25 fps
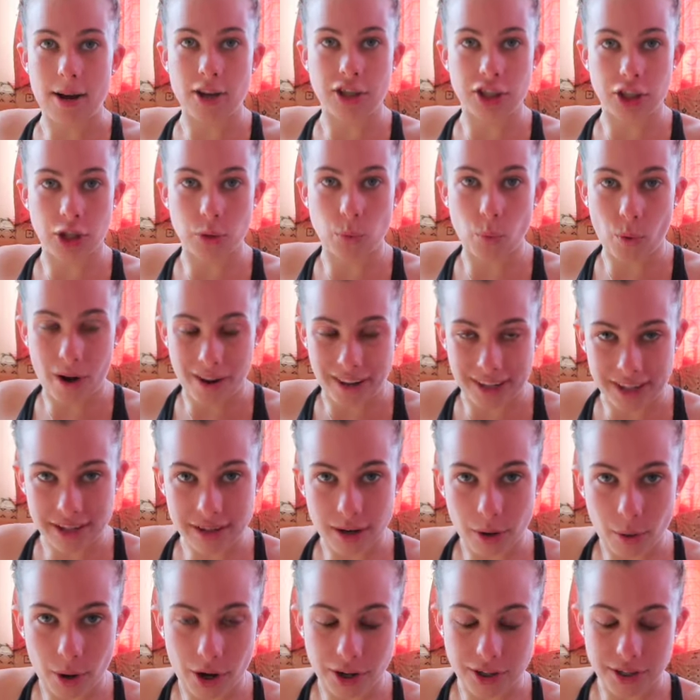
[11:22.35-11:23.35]
I don't know why that's
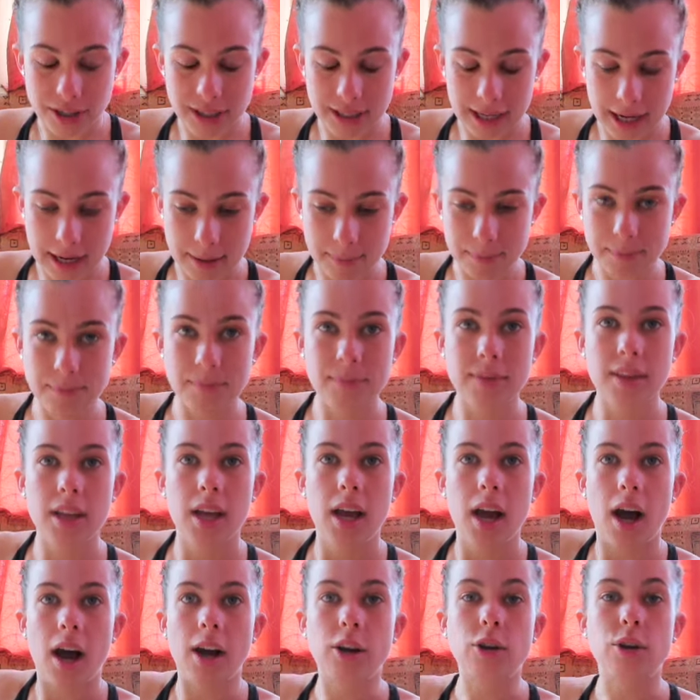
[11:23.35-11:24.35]
so hard to say.
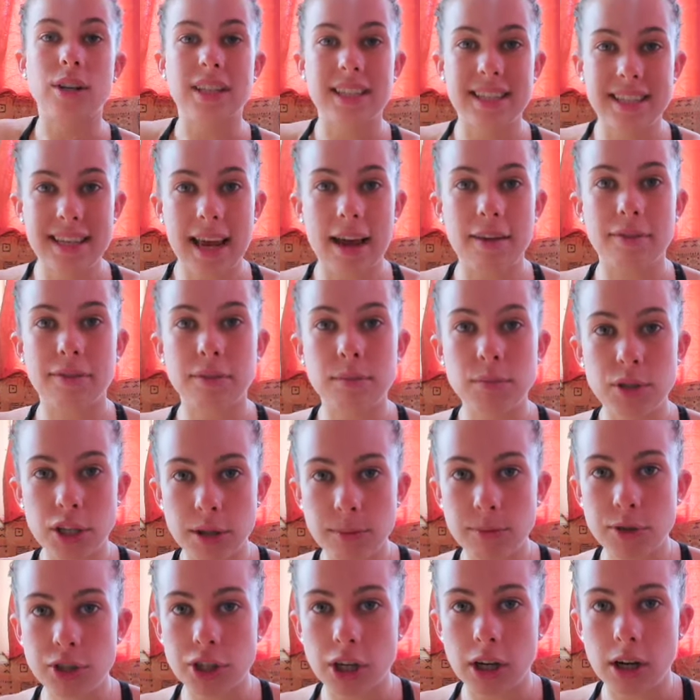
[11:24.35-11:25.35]
I got a set from
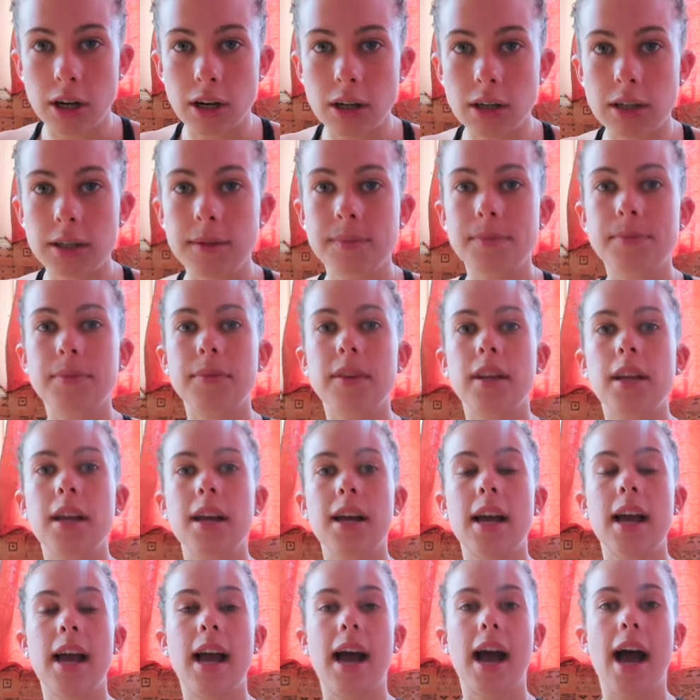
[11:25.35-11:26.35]
Gymshark
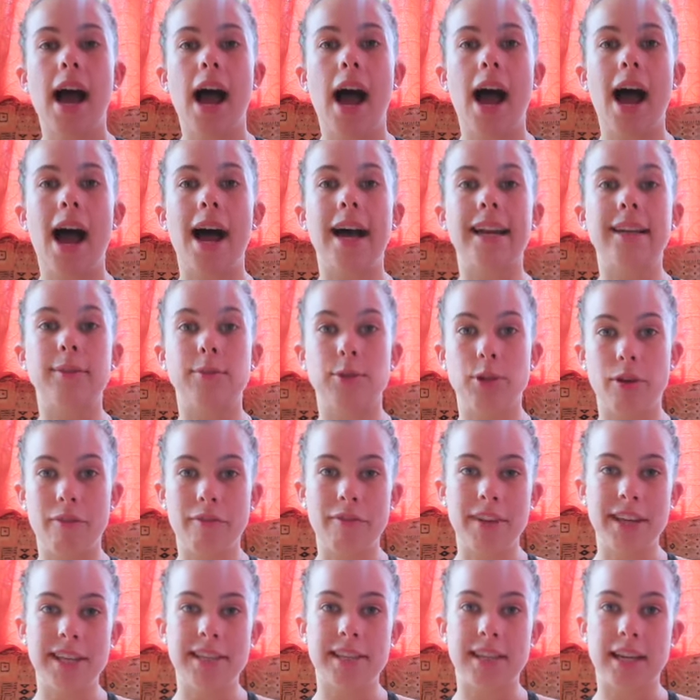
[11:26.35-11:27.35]
and it was on
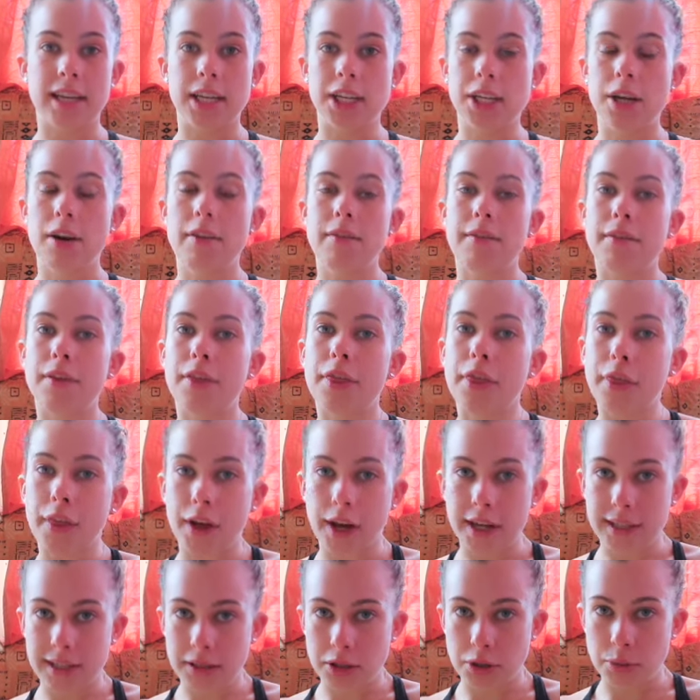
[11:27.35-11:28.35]
Vinted for
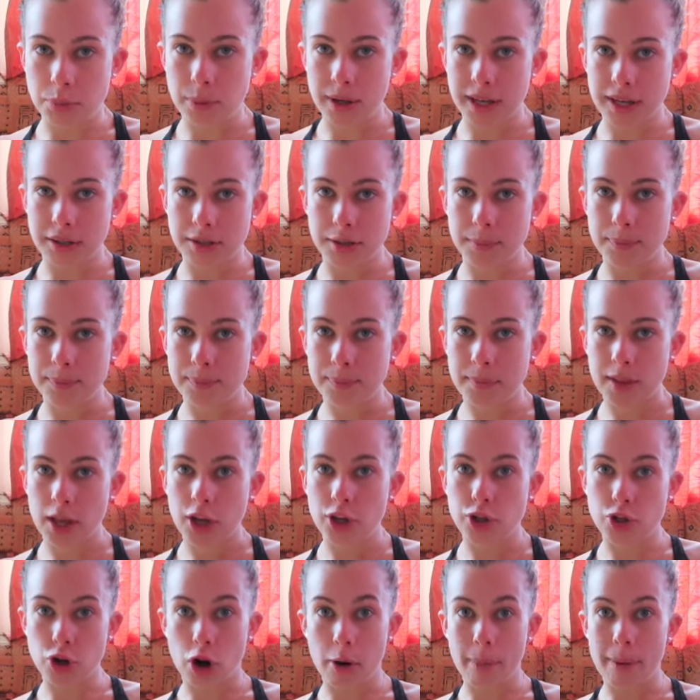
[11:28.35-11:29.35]
30 quid.
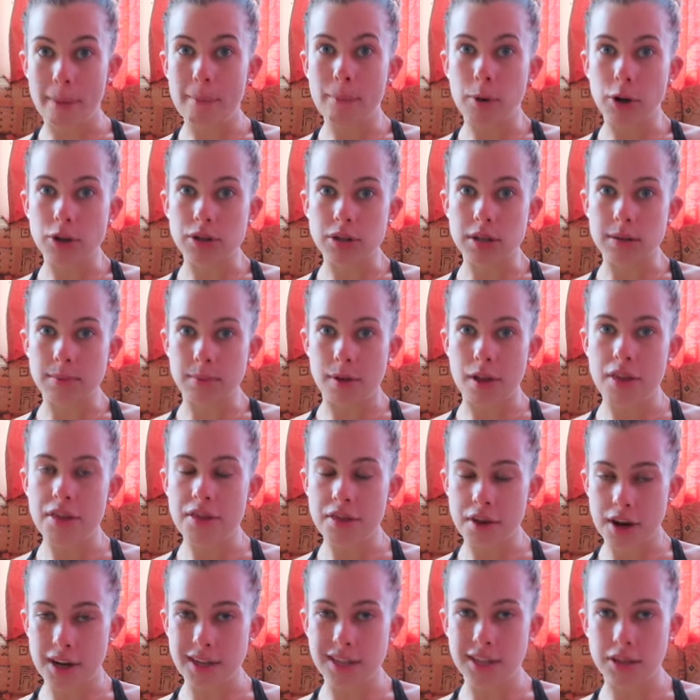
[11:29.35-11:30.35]
Top and bottom,
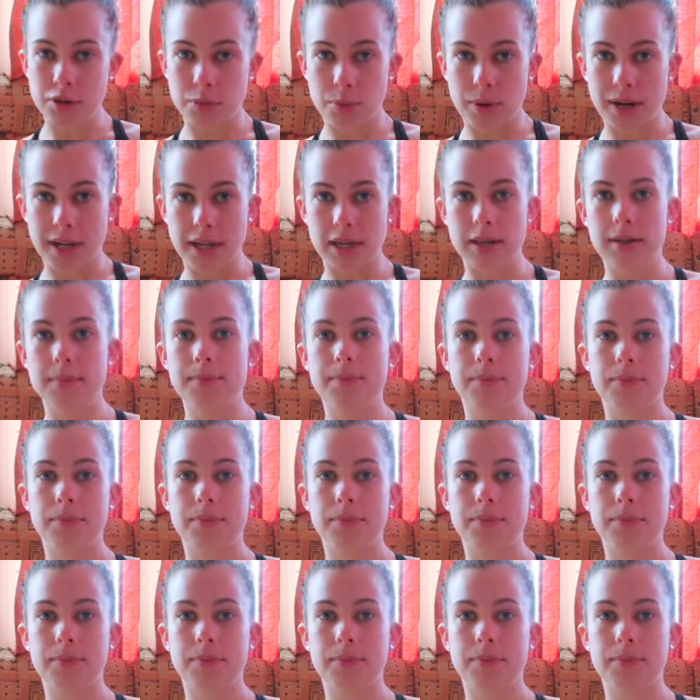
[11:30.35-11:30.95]
30 quid.